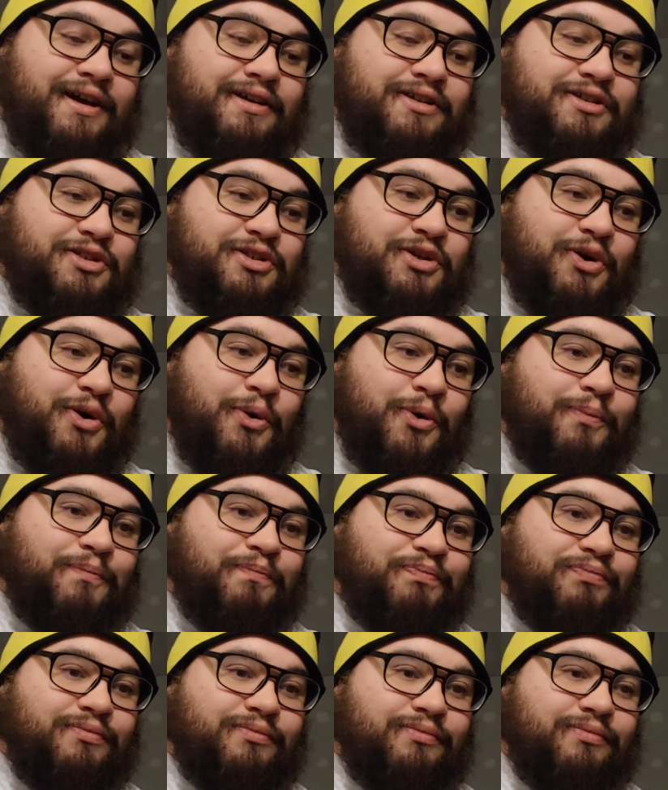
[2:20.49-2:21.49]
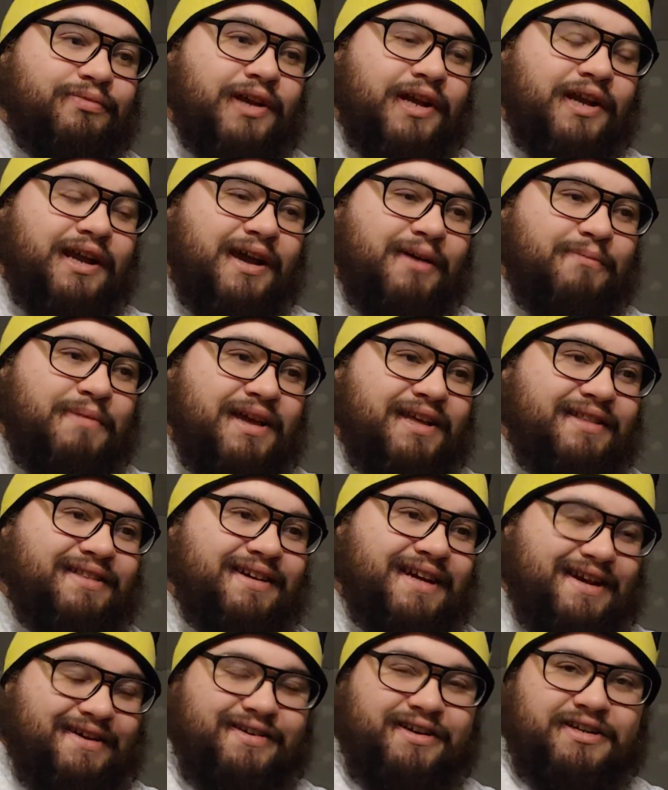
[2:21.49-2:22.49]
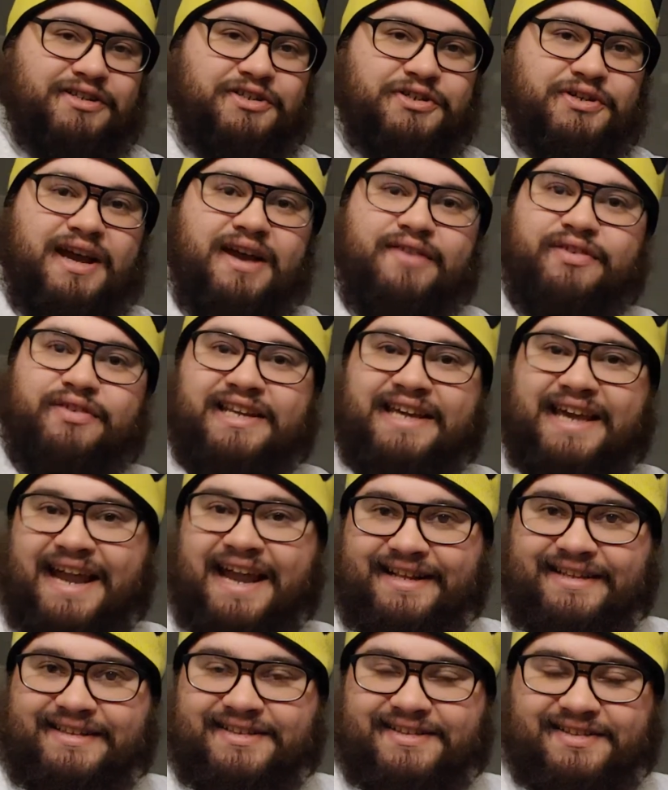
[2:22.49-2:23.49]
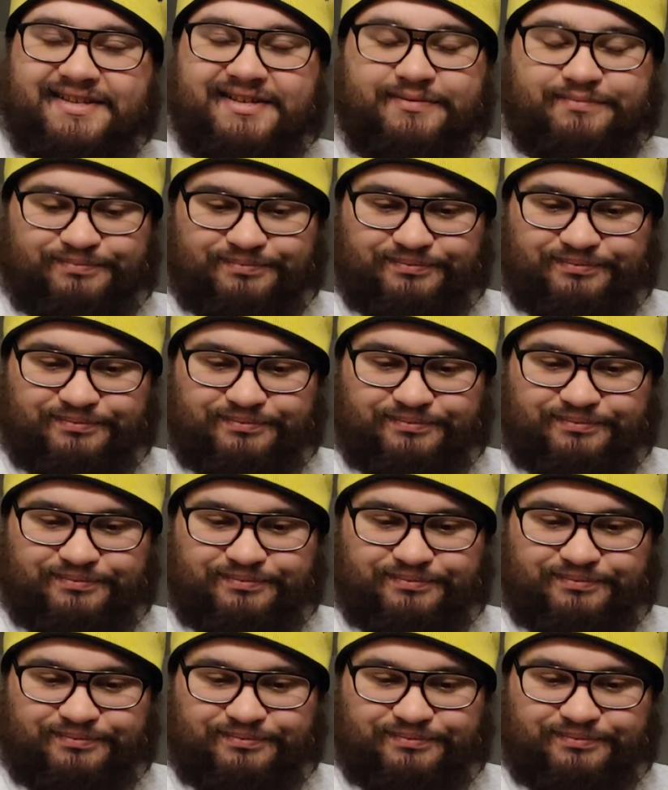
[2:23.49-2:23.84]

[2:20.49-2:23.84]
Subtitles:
So I made the character Evan Cadence,